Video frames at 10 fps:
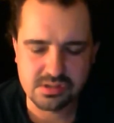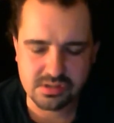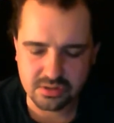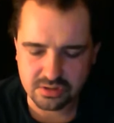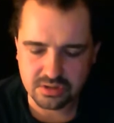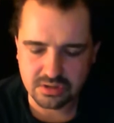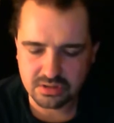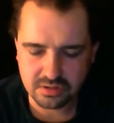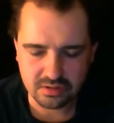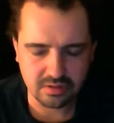a good
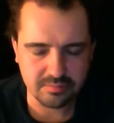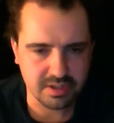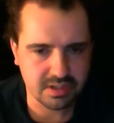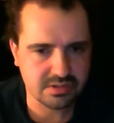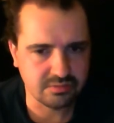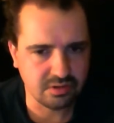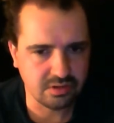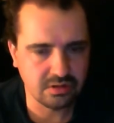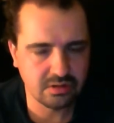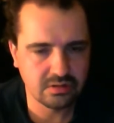uh, mix of all.